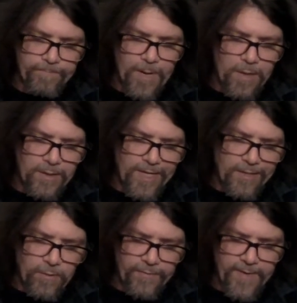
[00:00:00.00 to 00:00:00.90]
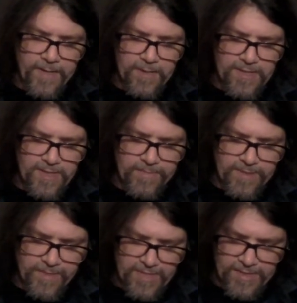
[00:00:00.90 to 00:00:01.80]
ball ankle thing that seems to
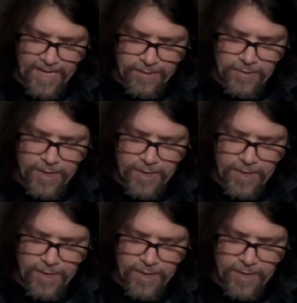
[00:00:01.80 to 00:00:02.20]
be standard